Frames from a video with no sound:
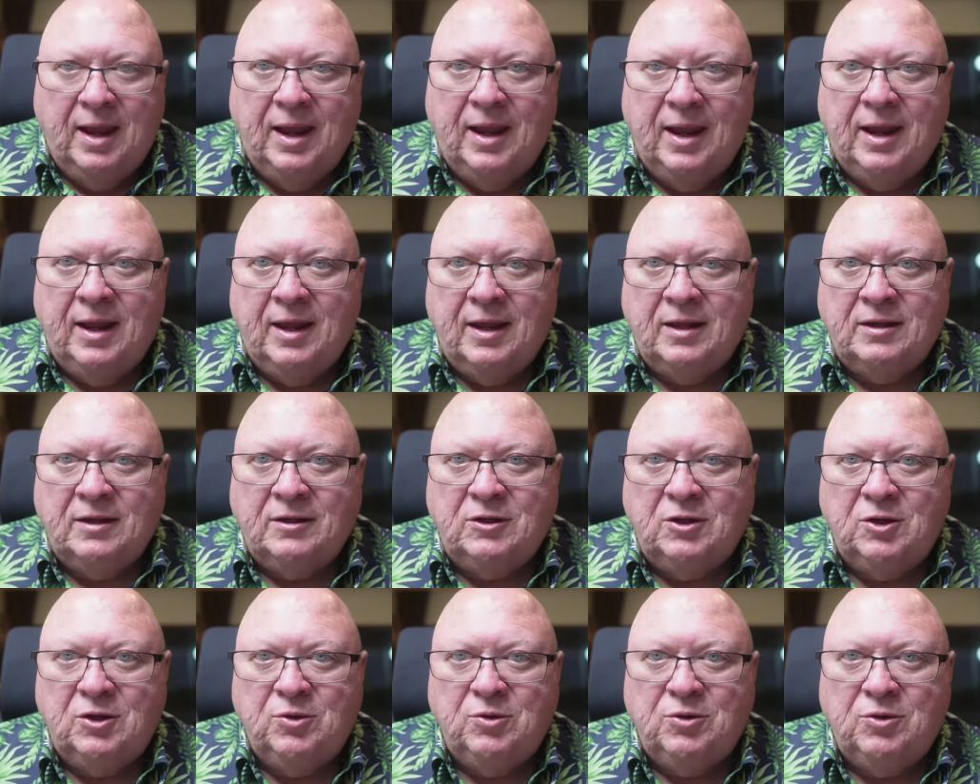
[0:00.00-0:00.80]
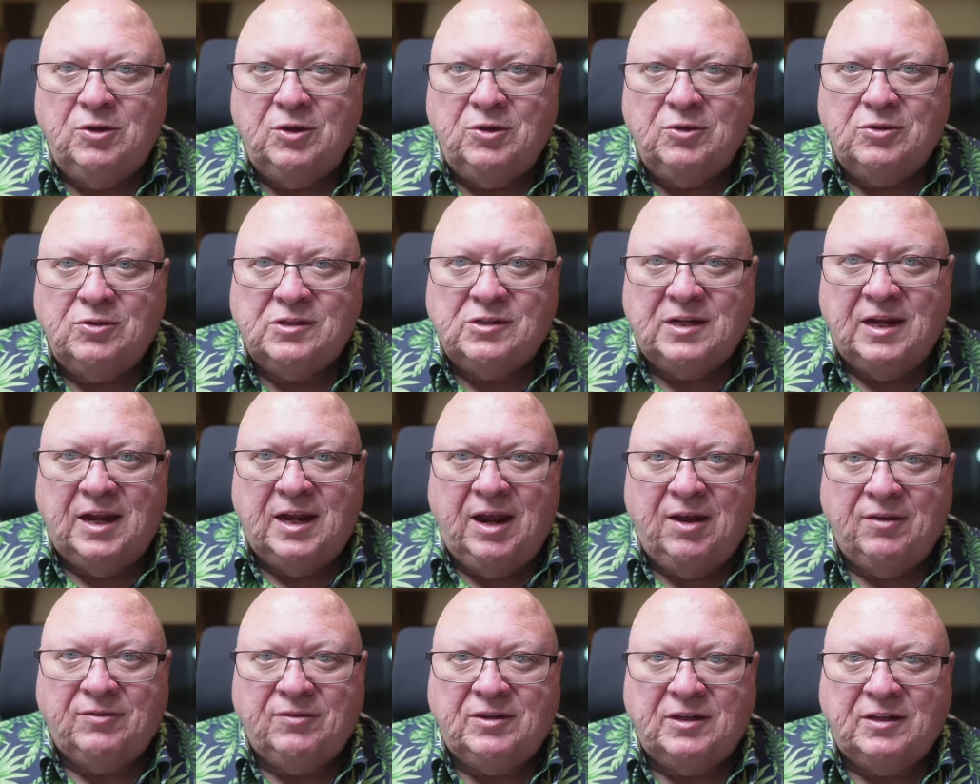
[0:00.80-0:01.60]
And you used to
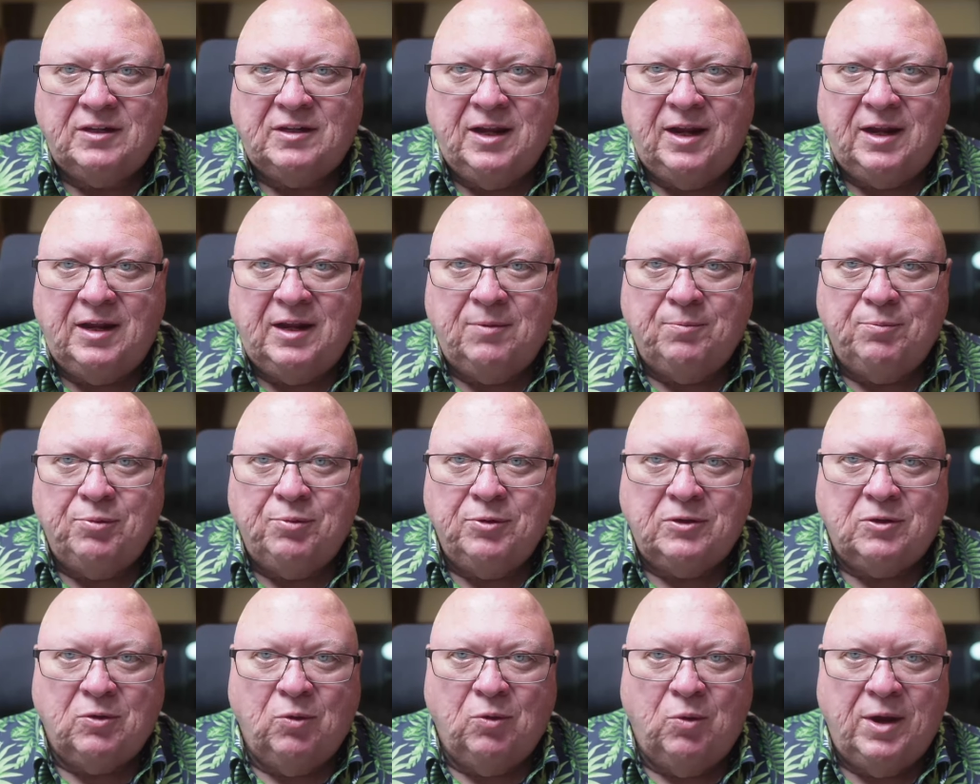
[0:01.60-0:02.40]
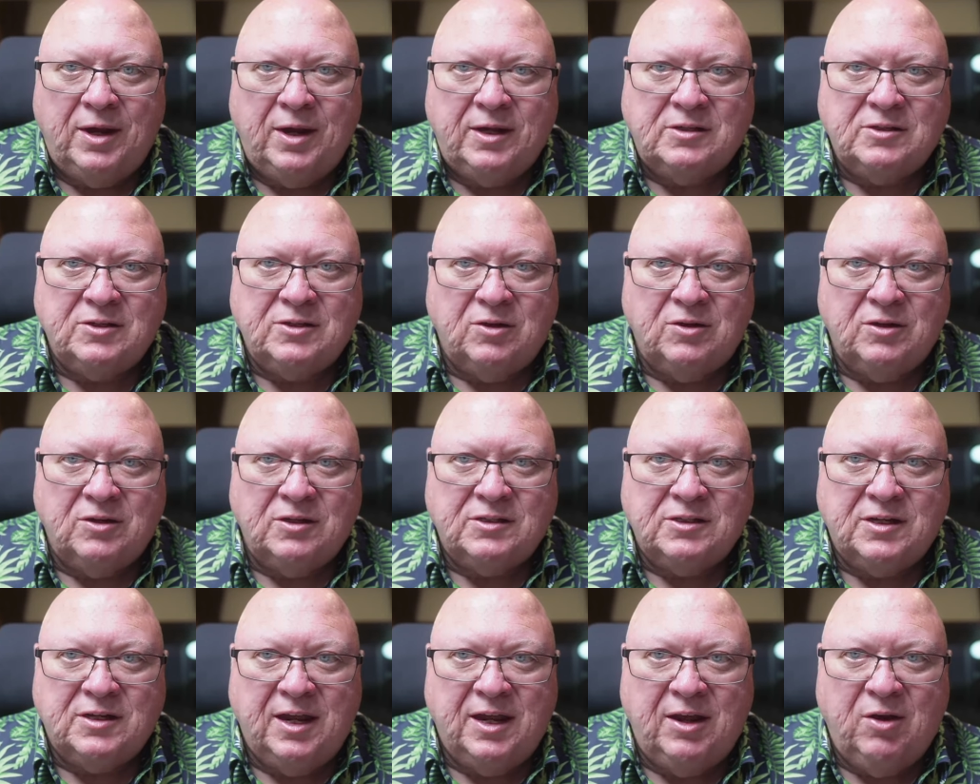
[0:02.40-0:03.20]
have to take and put the weights on
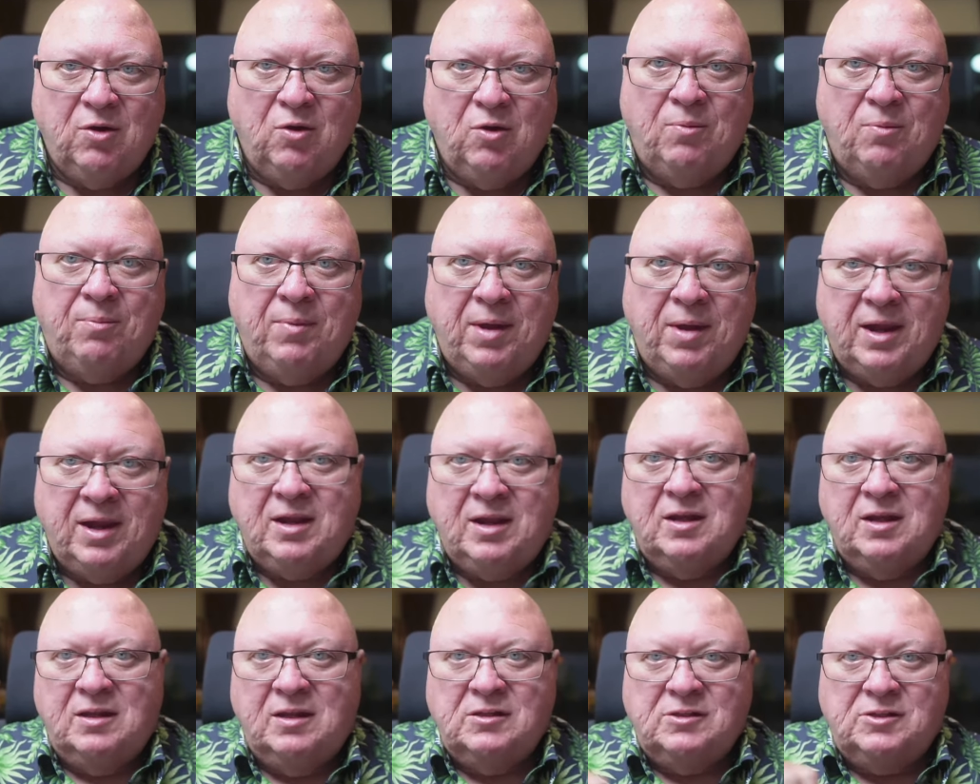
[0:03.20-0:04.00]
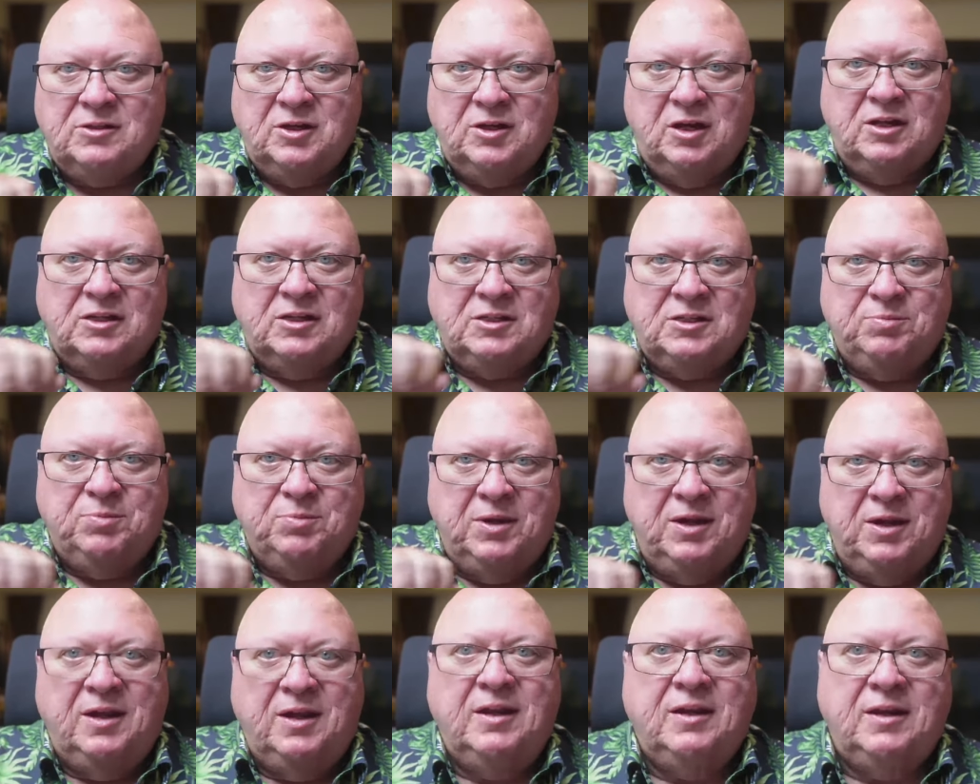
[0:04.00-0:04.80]
the scale and make an
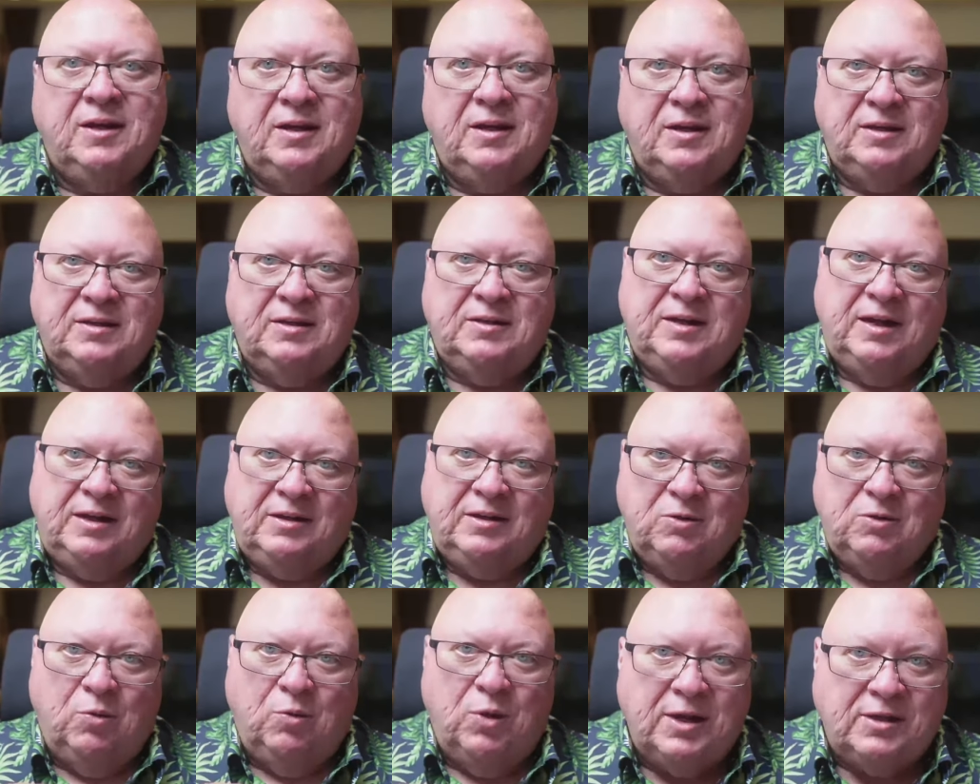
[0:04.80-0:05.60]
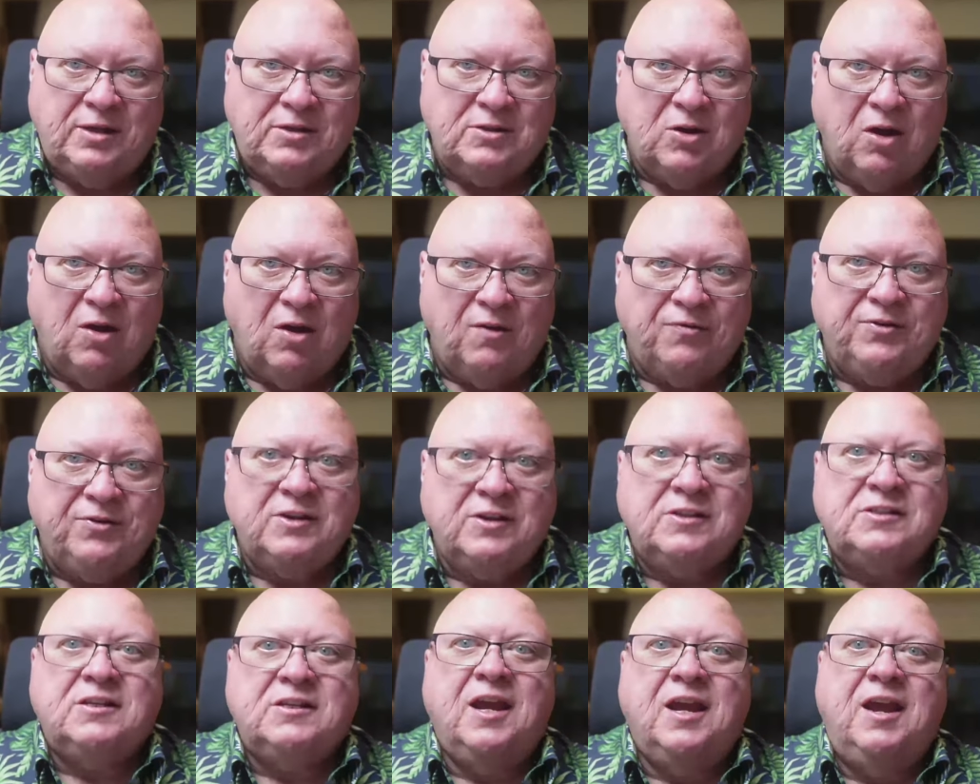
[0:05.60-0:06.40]
adjustment and take the weights off
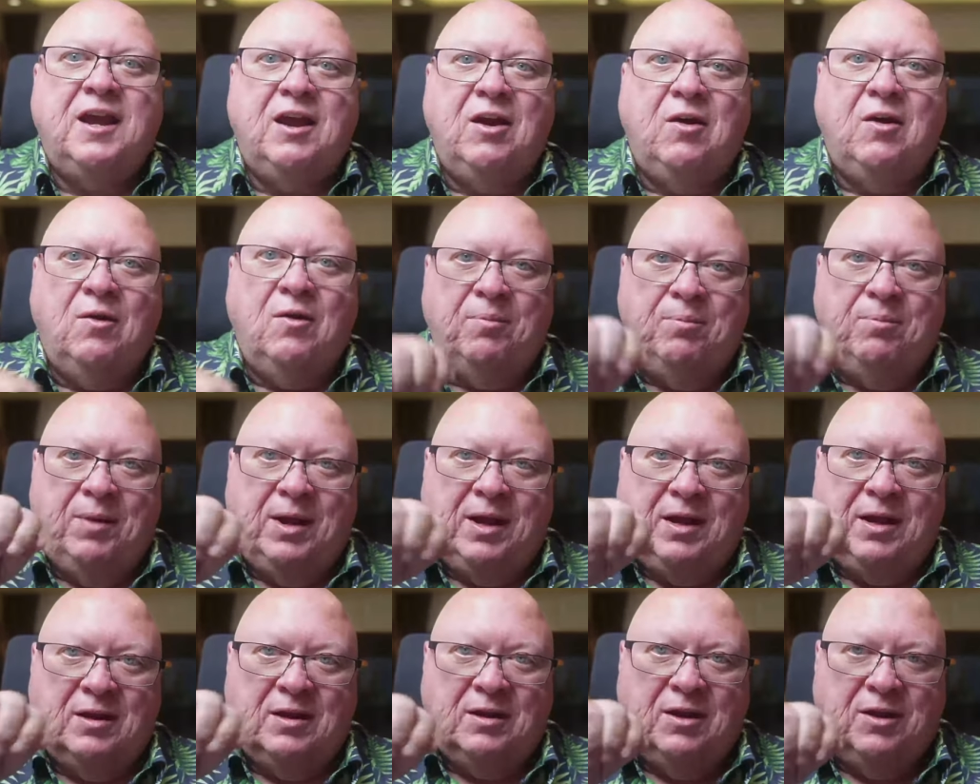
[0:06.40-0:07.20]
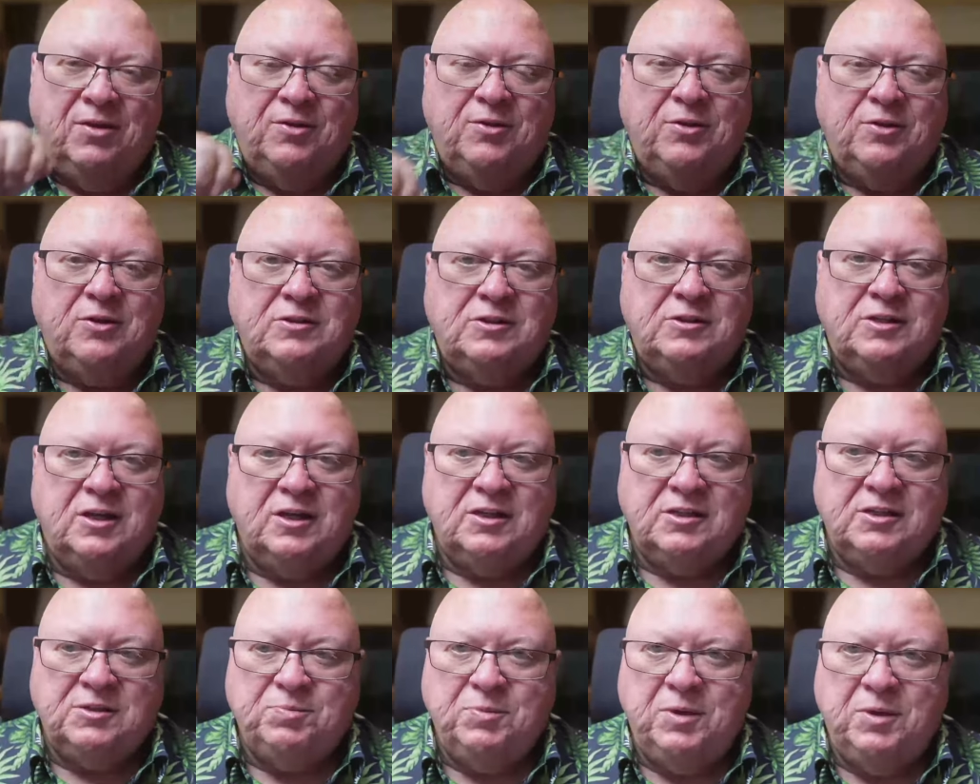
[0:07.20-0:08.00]
the scale and make another
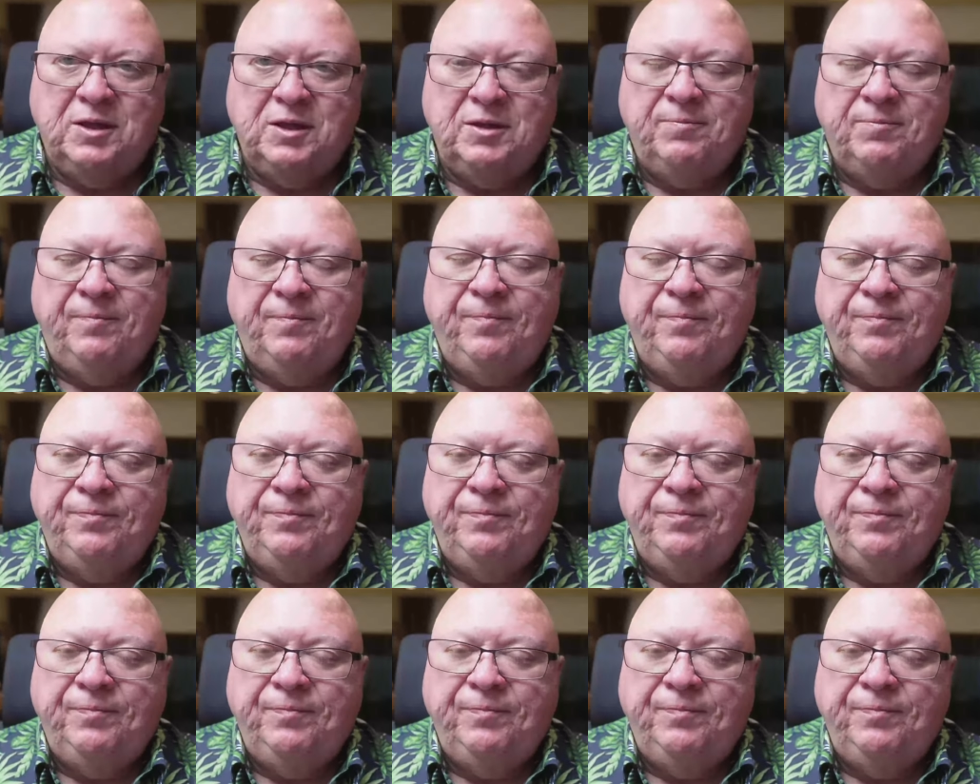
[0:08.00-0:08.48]
adjustment.